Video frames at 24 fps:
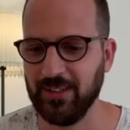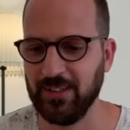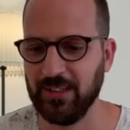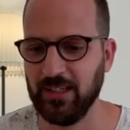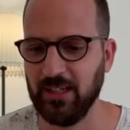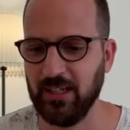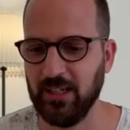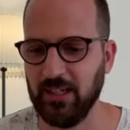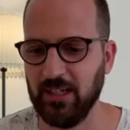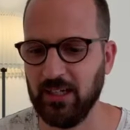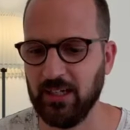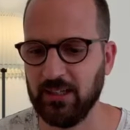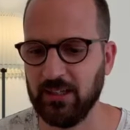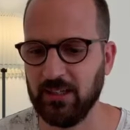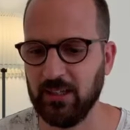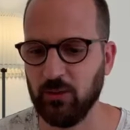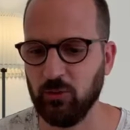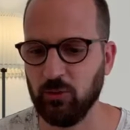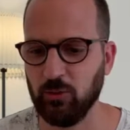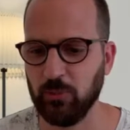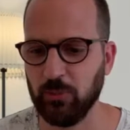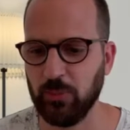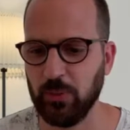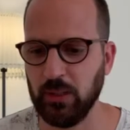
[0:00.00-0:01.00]

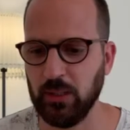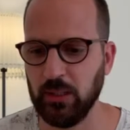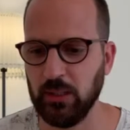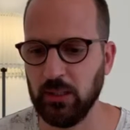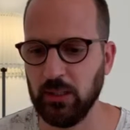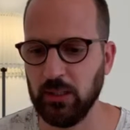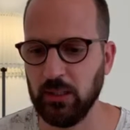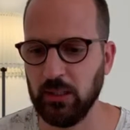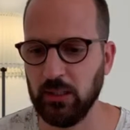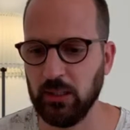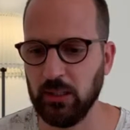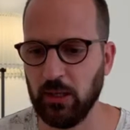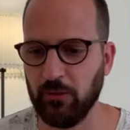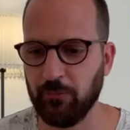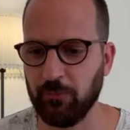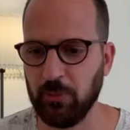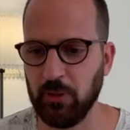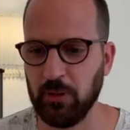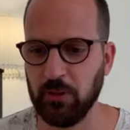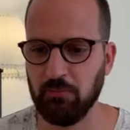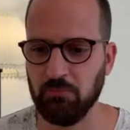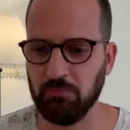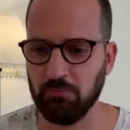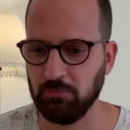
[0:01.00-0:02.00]
There will be. I've
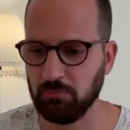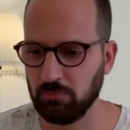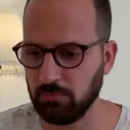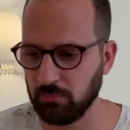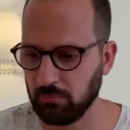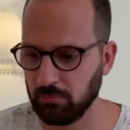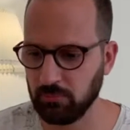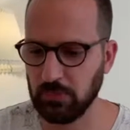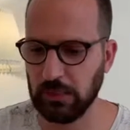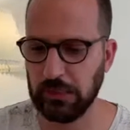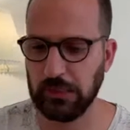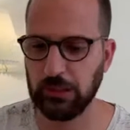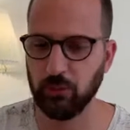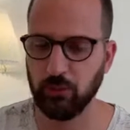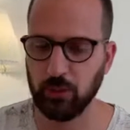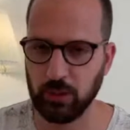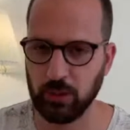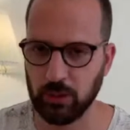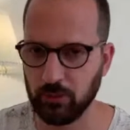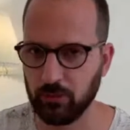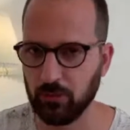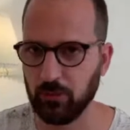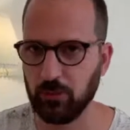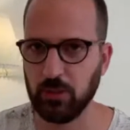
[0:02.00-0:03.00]
been
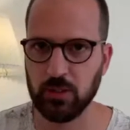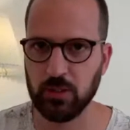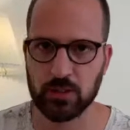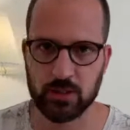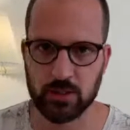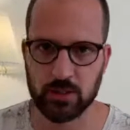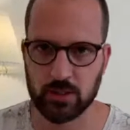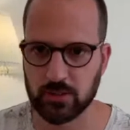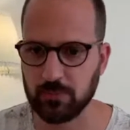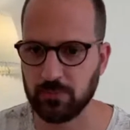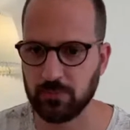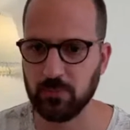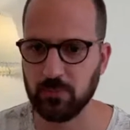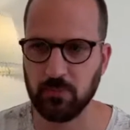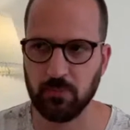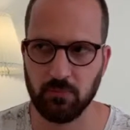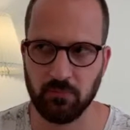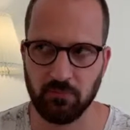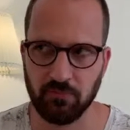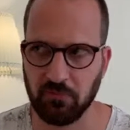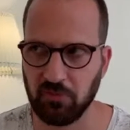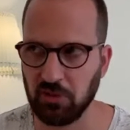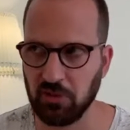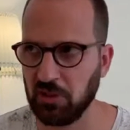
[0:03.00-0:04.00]
alluding to this
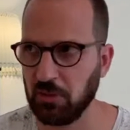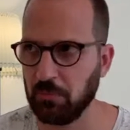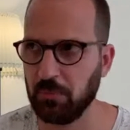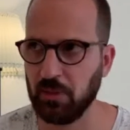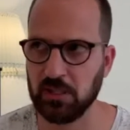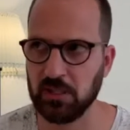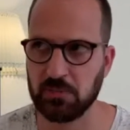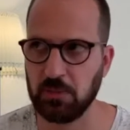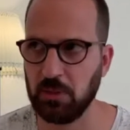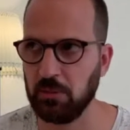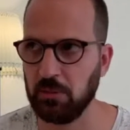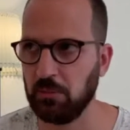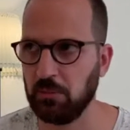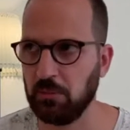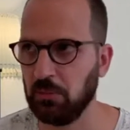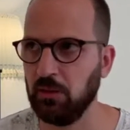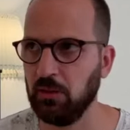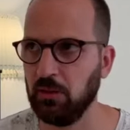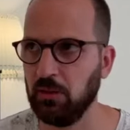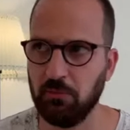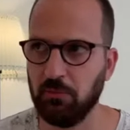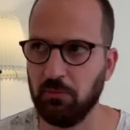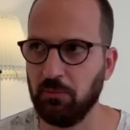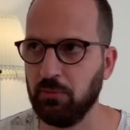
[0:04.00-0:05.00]
for the past maybe
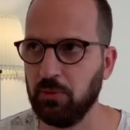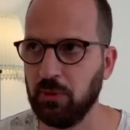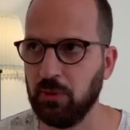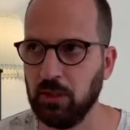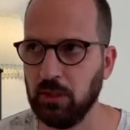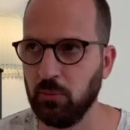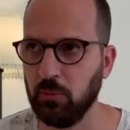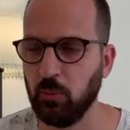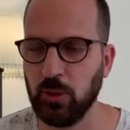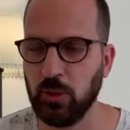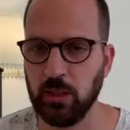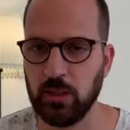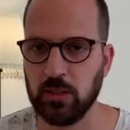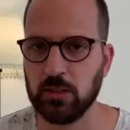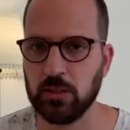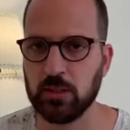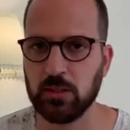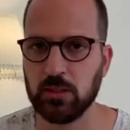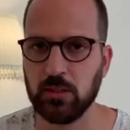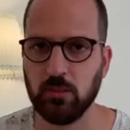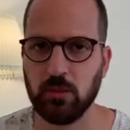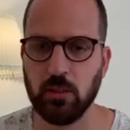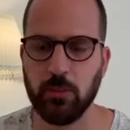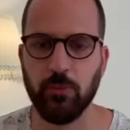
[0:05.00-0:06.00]
3
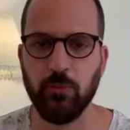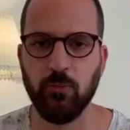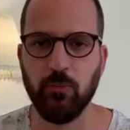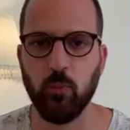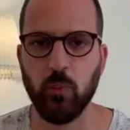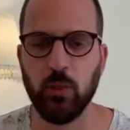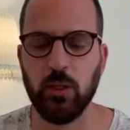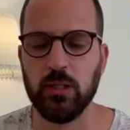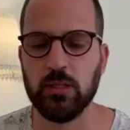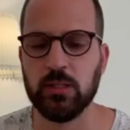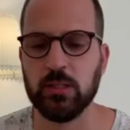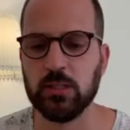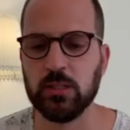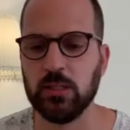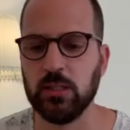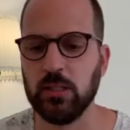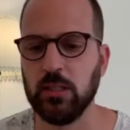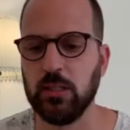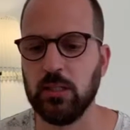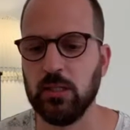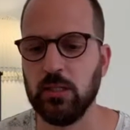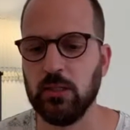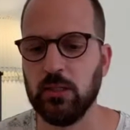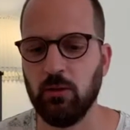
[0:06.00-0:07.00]
weeks, a couple of weeks.
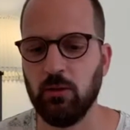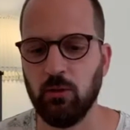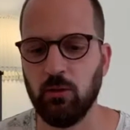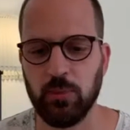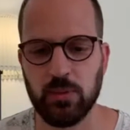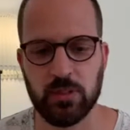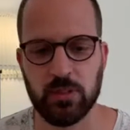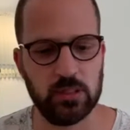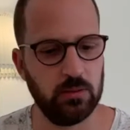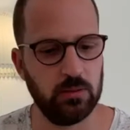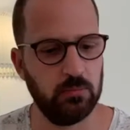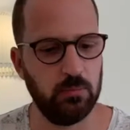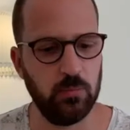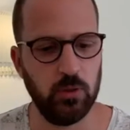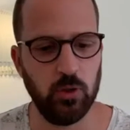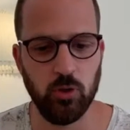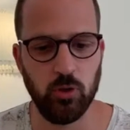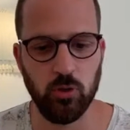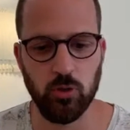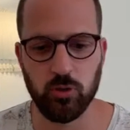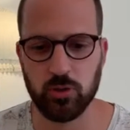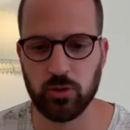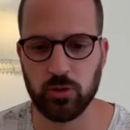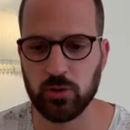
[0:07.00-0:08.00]
There will be some
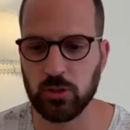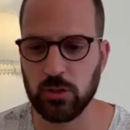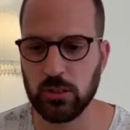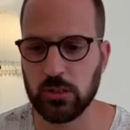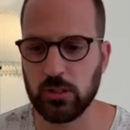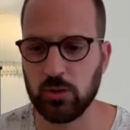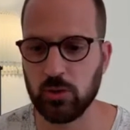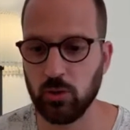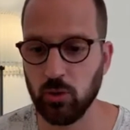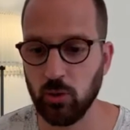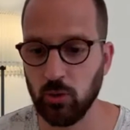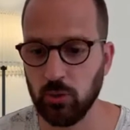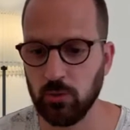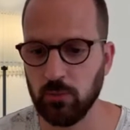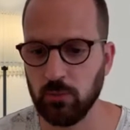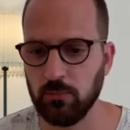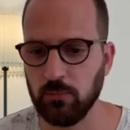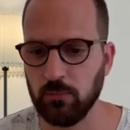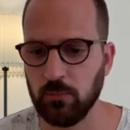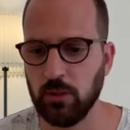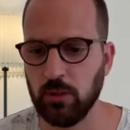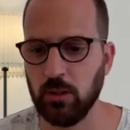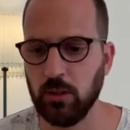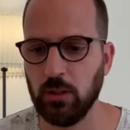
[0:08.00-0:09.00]
news
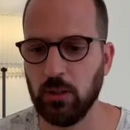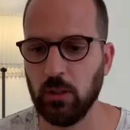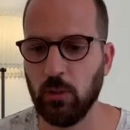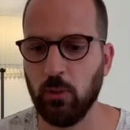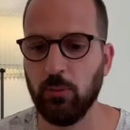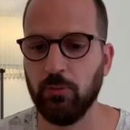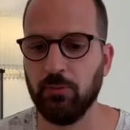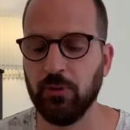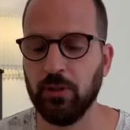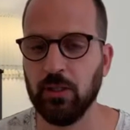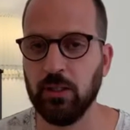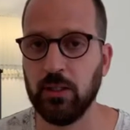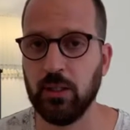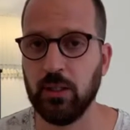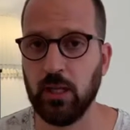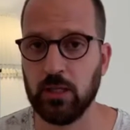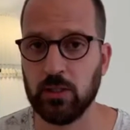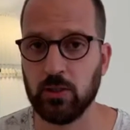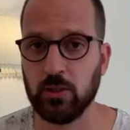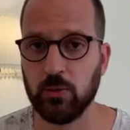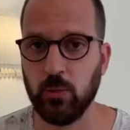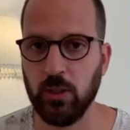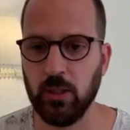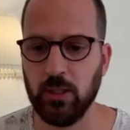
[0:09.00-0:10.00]
soon, hopefully
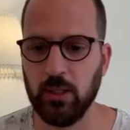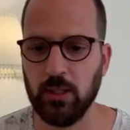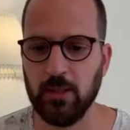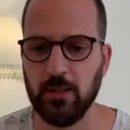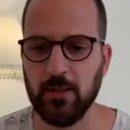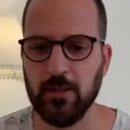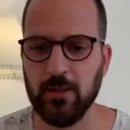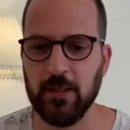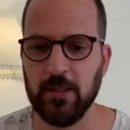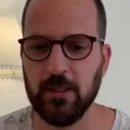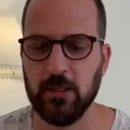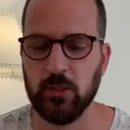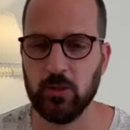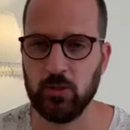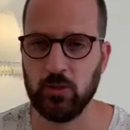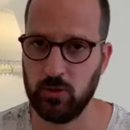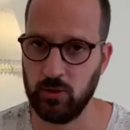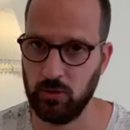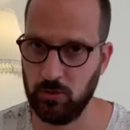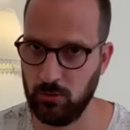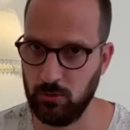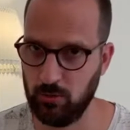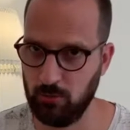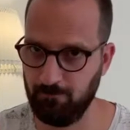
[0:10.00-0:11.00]
next week.
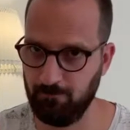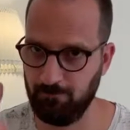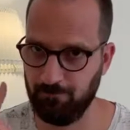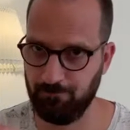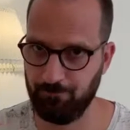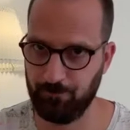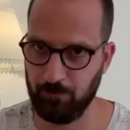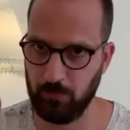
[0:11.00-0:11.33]
So